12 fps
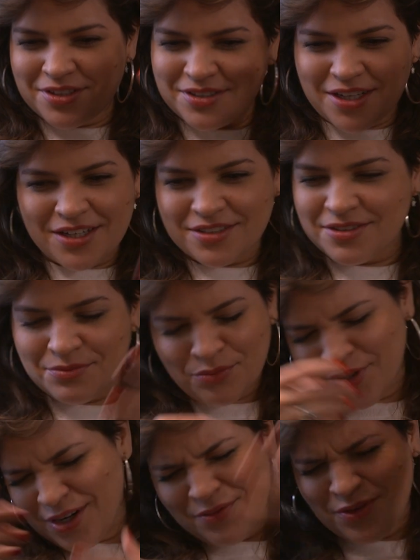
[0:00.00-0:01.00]
this
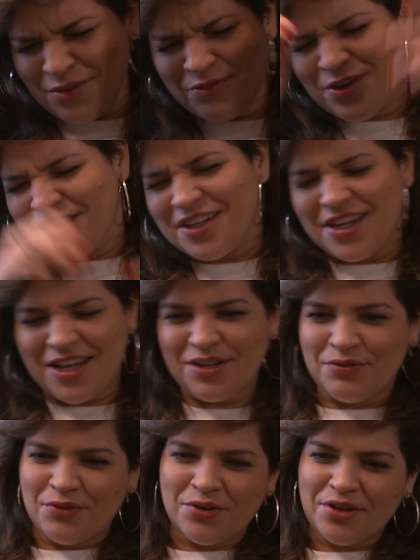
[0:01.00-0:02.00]
whatever the fuck they
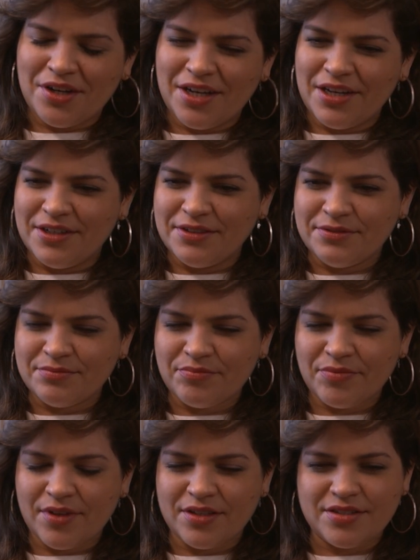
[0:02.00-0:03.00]
asked for, and
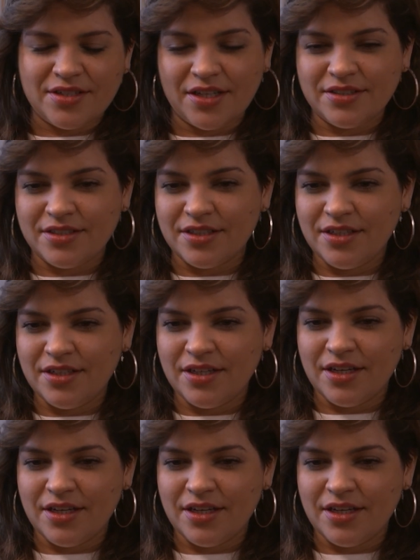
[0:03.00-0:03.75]
I sent it,